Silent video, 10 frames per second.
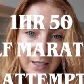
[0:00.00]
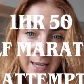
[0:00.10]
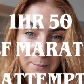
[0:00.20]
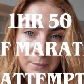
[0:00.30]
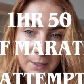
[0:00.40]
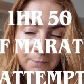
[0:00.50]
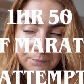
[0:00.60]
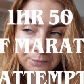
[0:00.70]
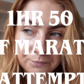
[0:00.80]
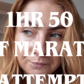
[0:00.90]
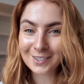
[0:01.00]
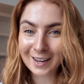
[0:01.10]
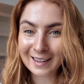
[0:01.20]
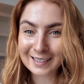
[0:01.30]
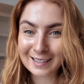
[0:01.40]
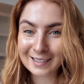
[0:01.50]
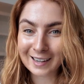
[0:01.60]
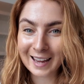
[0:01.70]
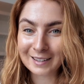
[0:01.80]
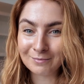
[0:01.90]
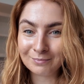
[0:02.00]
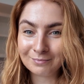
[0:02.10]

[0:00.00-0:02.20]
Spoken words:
attempt. So let's get stuck in.